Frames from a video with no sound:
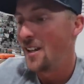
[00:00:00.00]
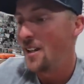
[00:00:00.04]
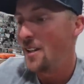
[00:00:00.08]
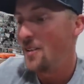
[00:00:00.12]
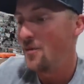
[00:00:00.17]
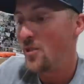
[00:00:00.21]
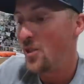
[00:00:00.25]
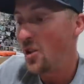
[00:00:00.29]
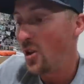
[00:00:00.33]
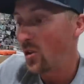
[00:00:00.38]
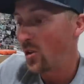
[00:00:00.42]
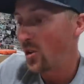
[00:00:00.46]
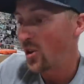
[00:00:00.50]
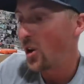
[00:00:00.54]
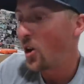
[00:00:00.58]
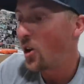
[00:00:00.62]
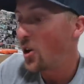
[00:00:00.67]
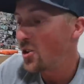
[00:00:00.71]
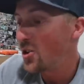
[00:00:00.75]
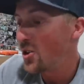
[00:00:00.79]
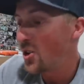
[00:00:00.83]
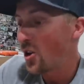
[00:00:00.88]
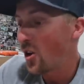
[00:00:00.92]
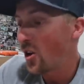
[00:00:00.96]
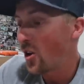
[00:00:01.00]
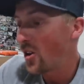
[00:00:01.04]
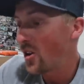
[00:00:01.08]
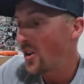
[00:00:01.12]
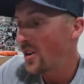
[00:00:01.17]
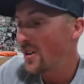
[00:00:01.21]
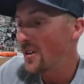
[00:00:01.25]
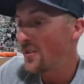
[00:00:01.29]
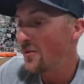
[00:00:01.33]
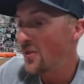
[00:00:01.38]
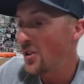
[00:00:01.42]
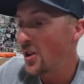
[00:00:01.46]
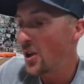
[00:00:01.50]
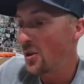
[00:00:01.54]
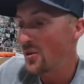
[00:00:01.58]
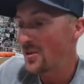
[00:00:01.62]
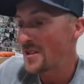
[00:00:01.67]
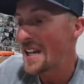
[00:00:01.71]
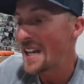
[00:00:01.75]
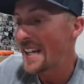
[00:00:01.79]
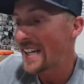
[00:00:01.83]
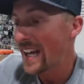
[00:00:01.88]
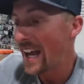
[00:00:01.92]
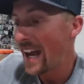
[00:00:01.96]
If you don't guard your heart, if you don't
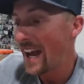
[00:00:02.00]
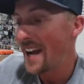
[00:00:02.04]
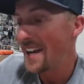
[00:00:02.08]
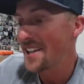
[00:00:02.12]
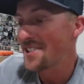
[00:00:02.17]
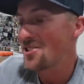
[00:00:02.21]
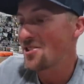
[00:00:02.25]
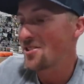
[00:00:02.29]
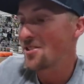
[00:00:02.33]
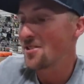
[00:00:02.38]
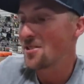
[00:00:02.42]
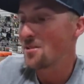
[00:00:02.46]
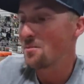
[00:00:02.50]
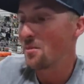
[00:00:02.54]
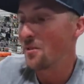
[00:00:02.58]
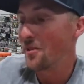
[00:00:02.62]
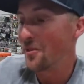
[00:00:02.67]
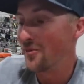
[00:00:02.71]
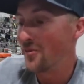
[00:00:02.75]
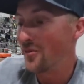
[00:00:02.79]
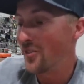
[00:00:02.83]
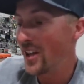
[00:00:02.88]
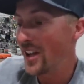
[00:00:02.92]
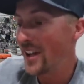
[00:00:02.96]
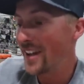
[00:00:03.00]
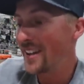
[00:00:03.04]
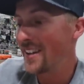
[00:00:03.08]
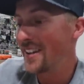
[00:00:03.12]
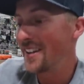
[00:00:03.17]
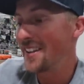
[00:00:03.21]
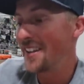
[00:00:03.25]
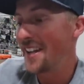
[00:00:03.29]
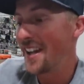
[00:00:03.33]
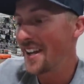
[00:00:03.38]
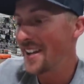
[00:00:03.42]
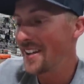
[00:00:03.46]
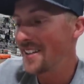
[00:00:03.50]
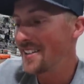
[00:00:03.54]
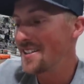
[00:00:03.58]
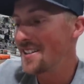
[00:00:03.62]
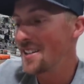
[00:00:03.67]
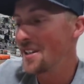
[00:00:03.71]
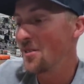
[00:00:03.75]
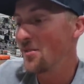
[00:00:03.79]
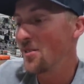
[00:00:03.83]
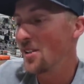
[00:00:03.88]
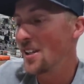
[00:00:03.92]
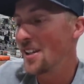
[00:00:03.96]
take action to prevent
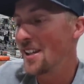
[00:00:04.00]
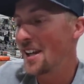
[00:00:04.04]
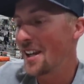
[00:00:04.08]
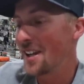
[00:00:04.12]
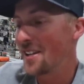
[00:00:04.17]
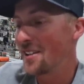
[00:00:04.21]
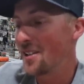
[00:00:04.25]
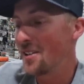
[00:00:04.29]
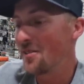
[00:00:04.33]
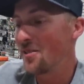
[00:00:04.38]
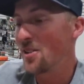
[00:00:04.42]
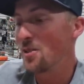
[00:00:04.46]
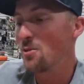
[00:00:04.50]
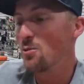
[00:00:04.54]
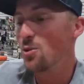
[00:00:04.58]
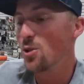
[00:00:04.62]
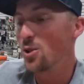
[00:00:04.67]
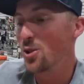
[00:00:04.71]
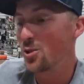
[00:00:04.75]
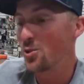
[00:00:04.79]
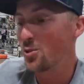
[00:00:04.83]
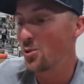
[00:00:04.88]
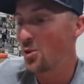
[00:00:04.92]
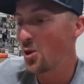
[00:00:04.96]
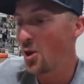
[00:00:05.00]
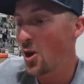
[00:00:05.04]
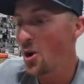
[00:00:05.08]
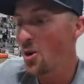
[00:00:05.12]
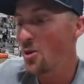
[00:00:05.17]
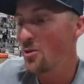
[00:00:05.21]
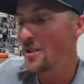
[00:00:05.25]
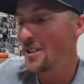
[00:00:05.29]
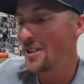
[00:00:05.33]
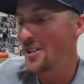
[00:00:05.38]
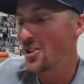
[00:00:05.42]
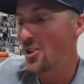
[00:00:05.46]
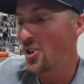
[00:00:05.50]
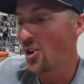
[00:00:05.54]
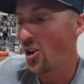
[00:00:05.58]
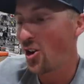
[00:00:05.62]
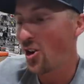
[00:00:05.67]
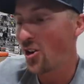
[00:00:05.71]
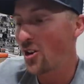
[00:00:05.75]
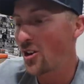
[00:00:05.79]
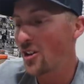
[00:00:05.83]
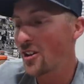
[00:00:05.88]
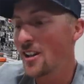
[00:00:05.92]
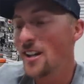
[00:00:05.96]
negativity, negativity will grow in your
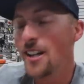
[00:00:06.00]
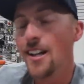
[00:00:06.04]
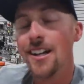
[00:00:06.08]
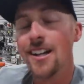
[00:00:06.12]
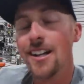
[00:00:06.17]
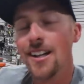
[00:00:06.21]
heart